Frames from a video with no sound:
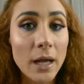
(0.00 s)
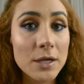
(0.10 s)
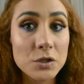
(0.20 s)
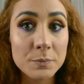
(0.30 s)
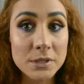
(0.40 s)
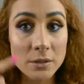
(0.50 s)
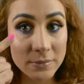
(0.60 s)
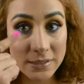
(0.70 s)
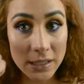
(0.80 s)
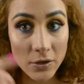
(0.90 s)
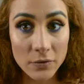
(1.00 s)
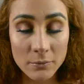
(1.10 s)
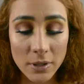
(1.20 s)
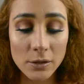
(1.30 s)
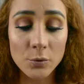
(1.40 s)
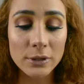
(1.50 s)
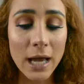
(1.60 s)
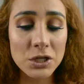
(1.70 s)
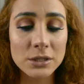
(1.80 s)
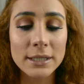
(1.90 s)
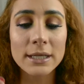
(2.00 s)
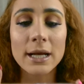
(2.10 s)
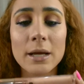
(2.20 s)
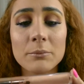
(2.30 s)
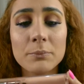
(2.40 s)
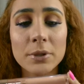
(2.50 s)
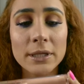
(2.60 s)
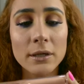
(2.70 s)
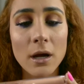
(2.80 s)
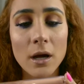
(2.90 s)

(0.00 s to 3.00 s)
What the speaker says: I just put some mascara on my lower lash line and I put